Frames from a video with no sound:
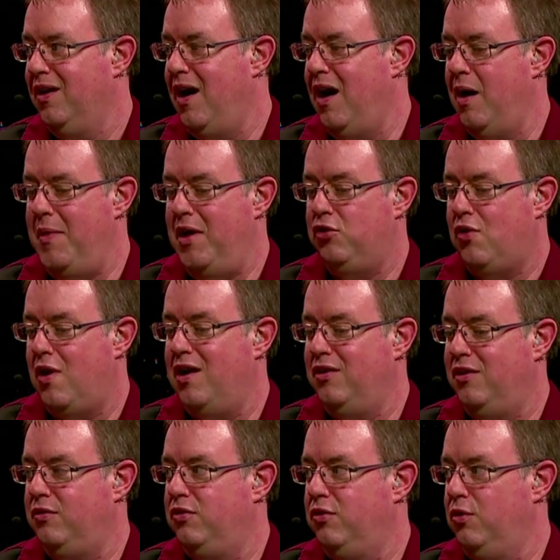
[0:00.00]
and trying
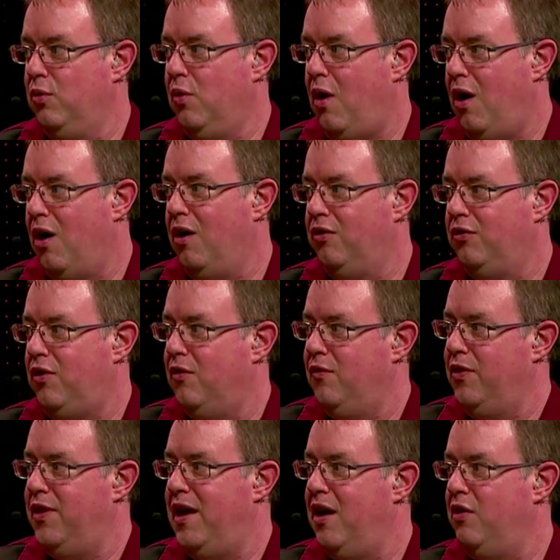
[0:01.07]
to do ours
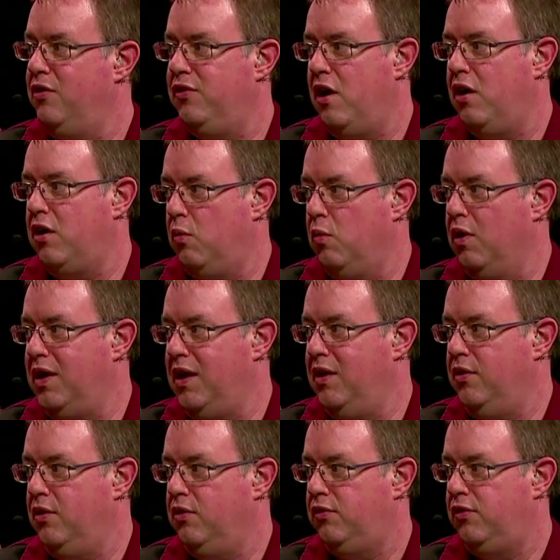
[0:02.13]
over there is not going to work
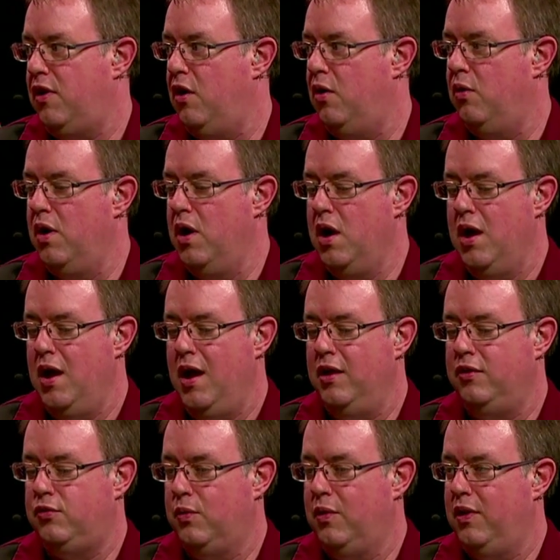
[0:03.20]
either. So
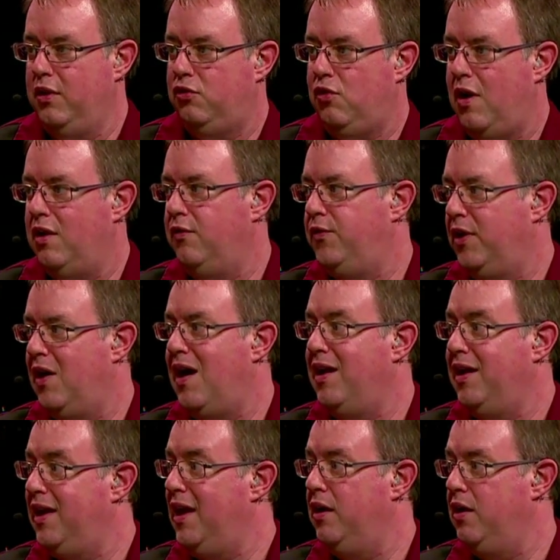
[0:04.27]
it's really trying to figure out,
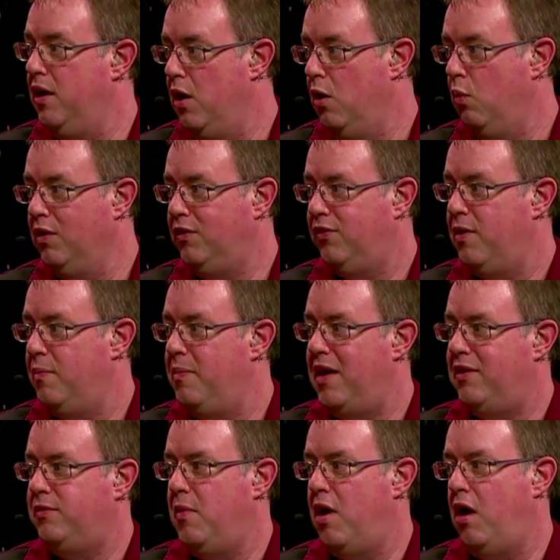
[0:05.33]
again, what's the
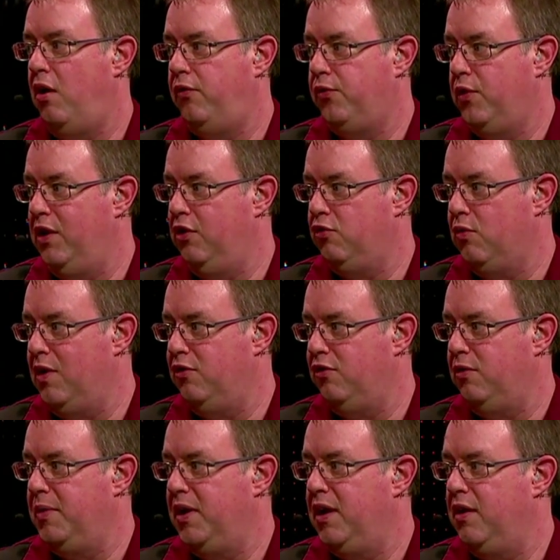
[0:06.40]
best model for each region,
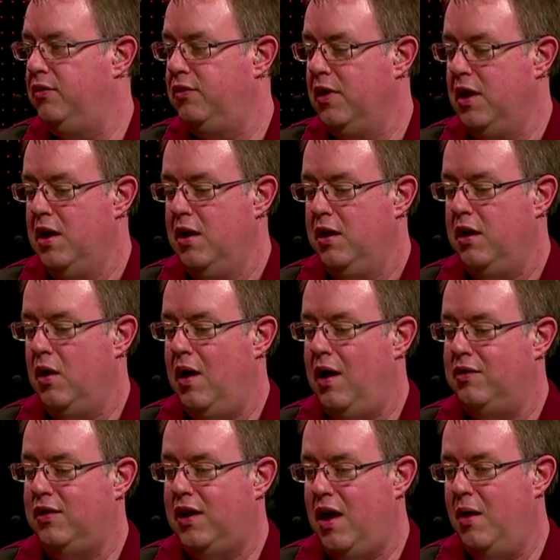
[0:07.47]
because, you know,
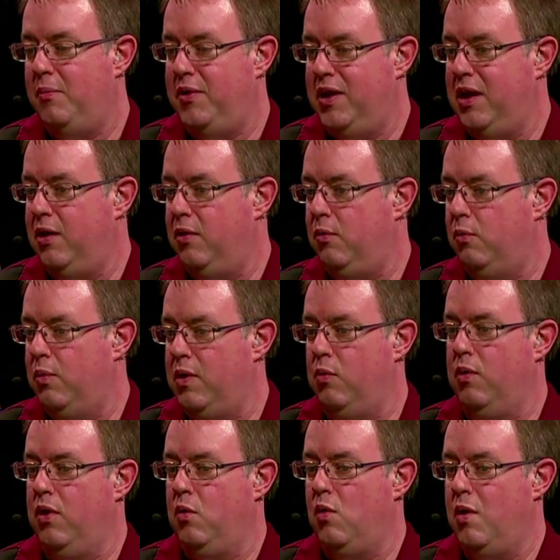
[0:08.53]
as a company, we
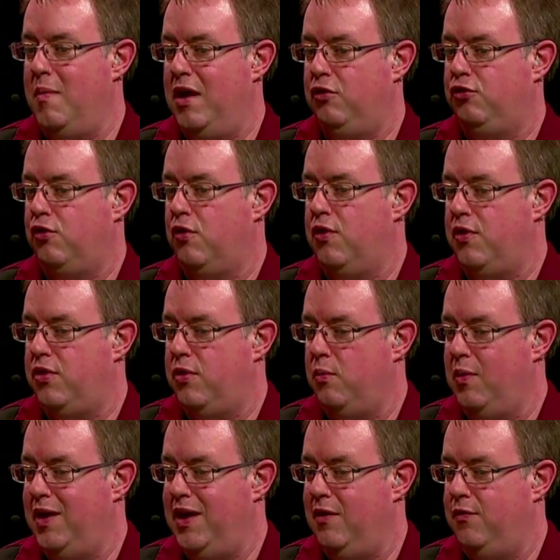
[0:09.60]
really want to make sure that
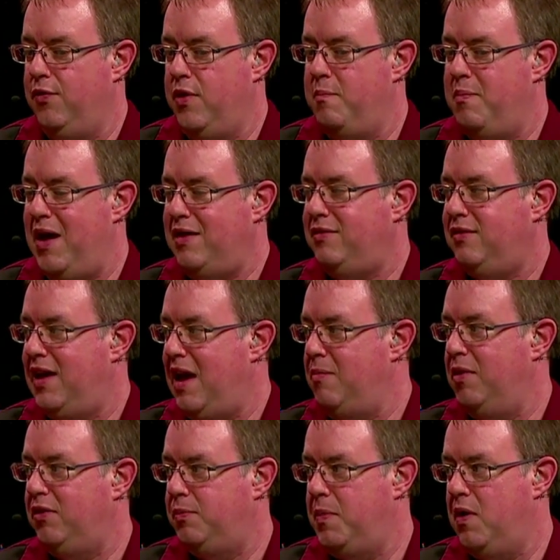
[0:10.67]
we give the best game
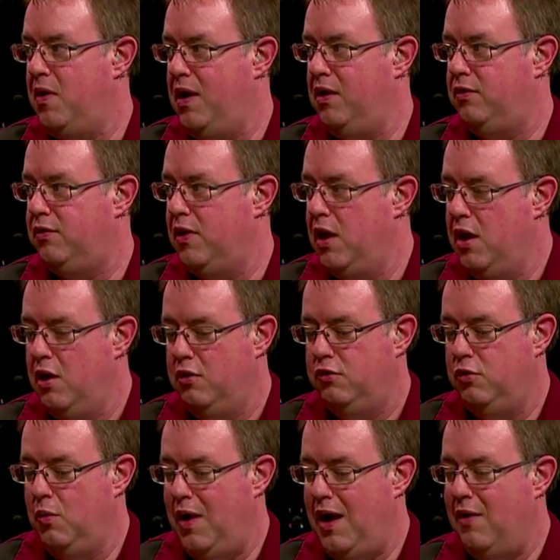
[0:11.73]
experience
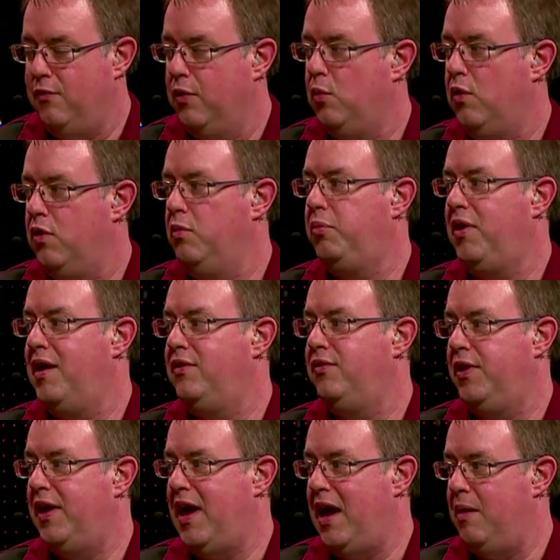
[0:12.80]
to everyone who plays
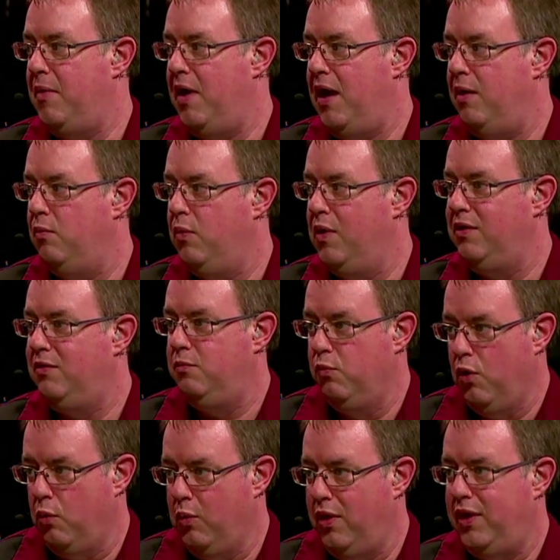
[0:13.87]
the game, and
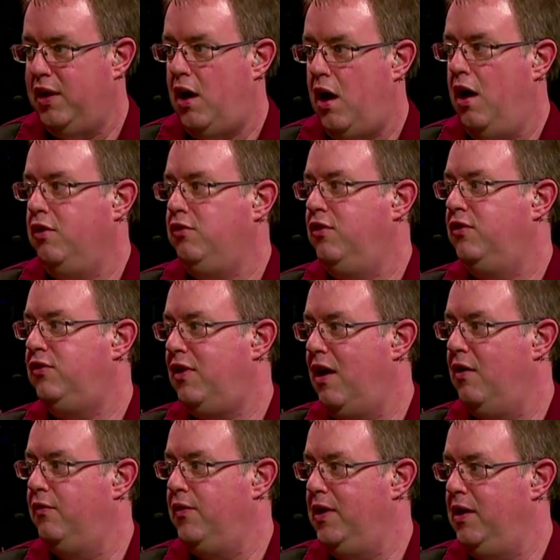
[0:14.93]
we're really conscious
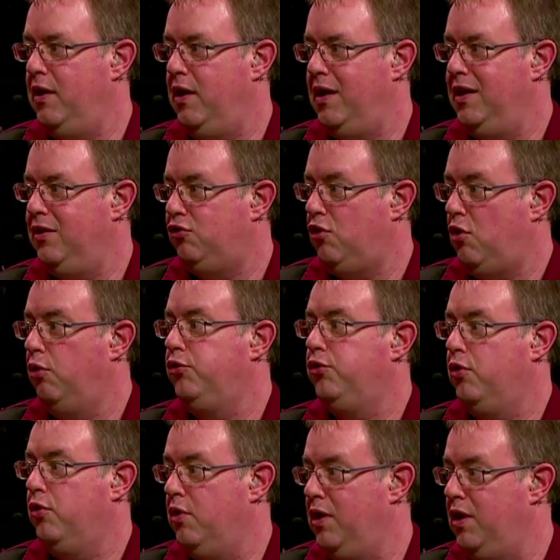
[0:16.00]
of each
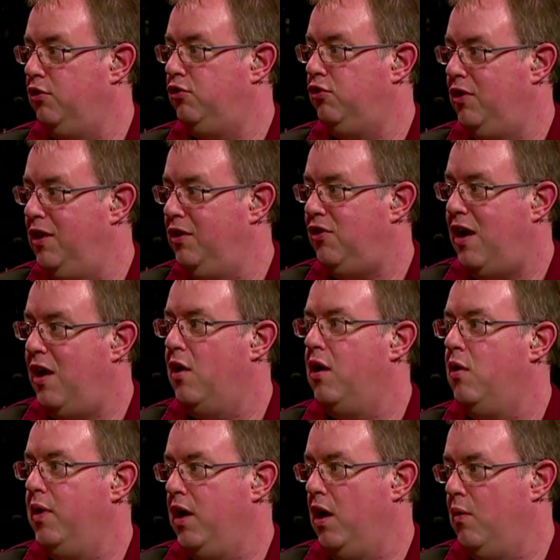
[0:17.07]
culture and each area
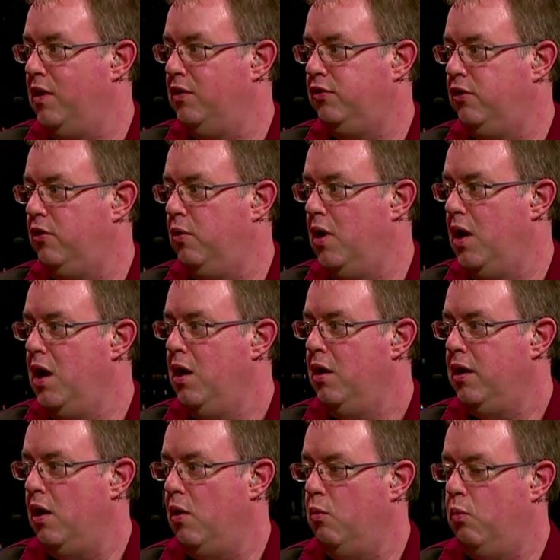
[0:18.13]
we go into.
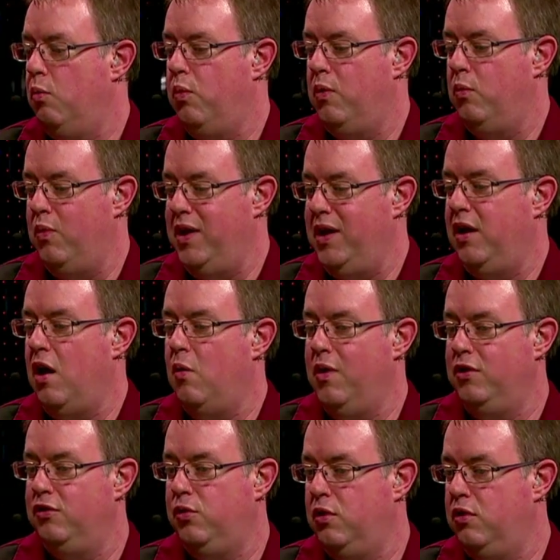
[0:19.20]
You know, when we go
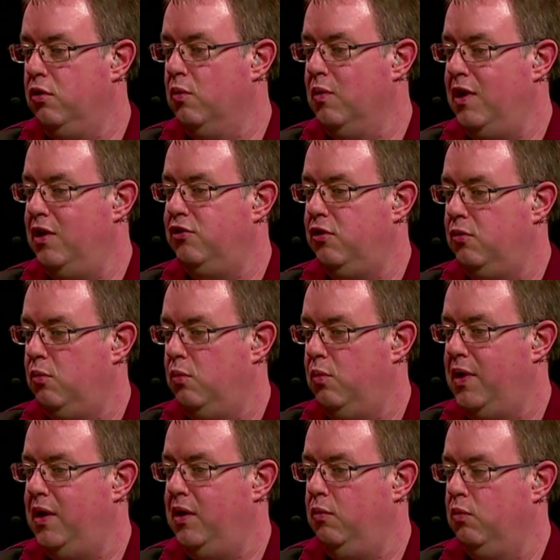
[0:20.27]
into a new region,
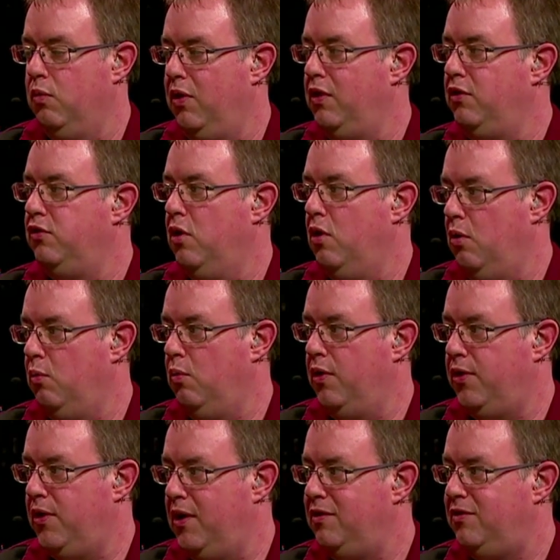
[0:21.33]
we really do it
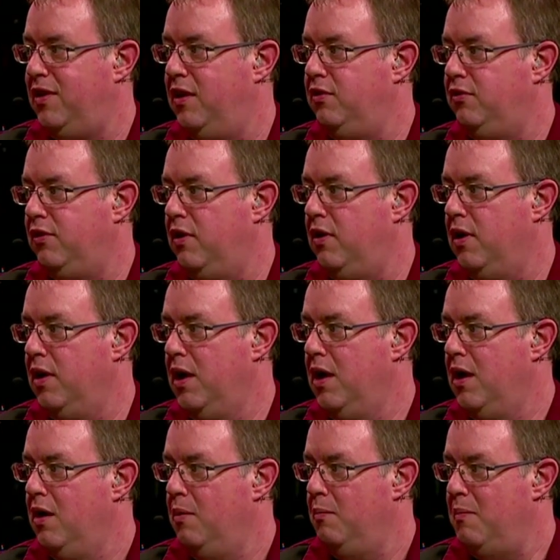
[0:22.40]
with an intent to
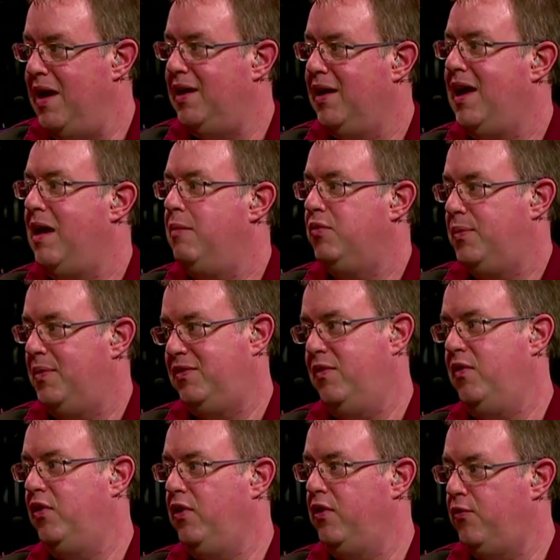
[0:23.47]
make a game
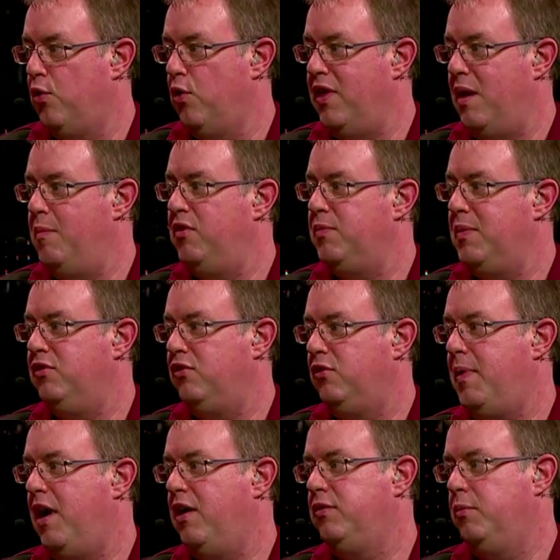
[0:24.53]
specifically for them as much as
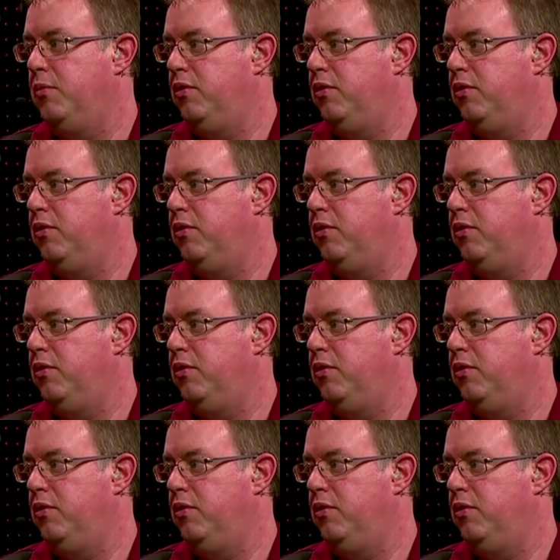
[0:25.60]
possible.